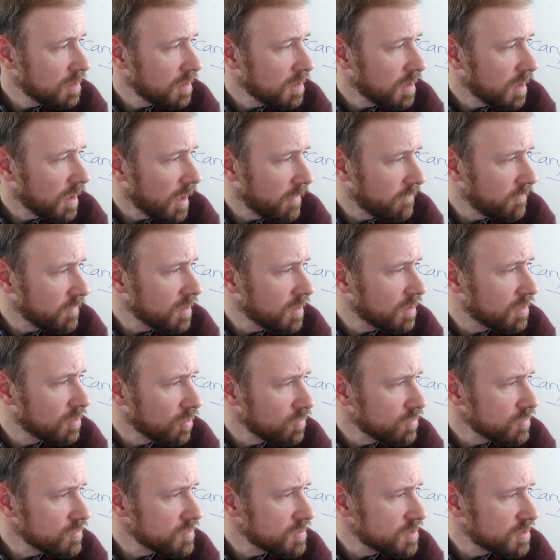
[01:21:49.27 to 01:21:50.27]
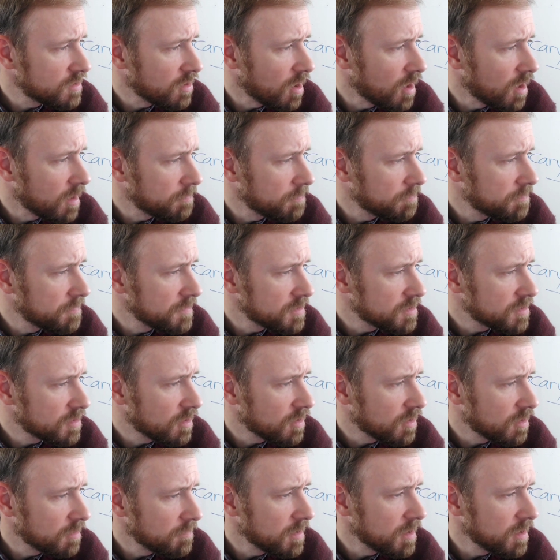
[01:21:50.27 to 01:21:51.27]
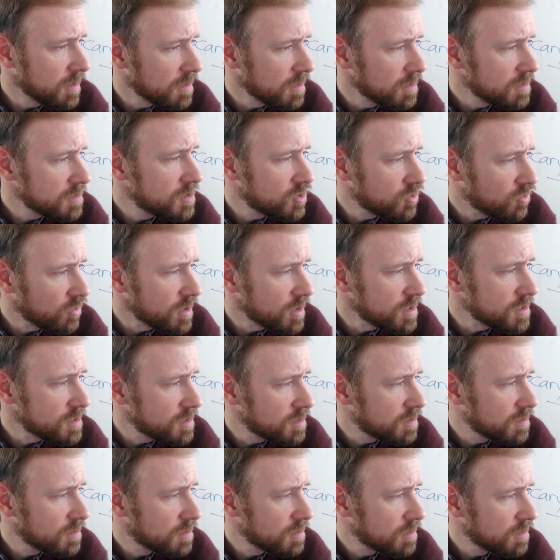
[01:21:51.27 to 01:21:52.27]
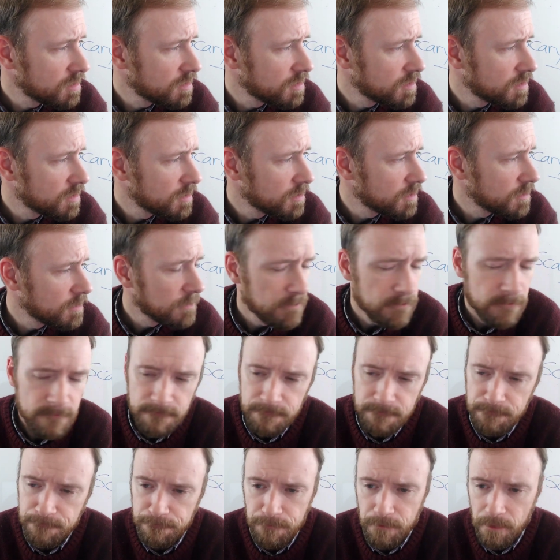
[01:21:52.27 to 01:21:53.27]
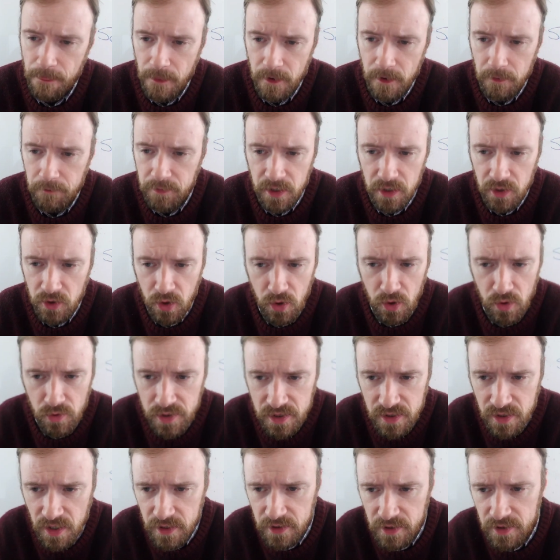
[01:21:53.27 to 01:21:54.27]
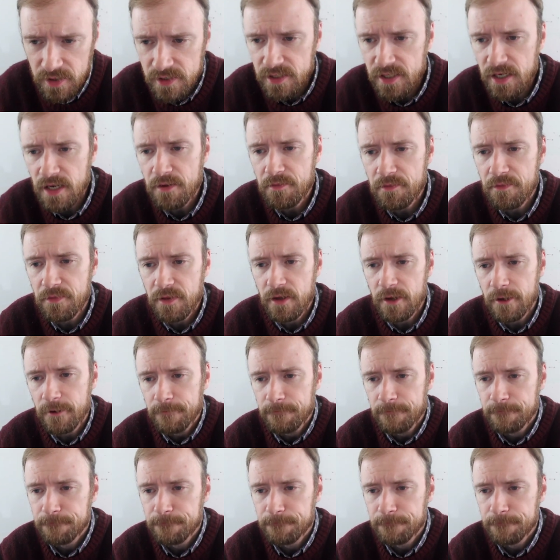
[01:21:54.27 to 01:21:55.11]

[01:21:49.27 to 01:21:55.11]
every glottal stop is going to be a stressed, but no, it's not the same thing.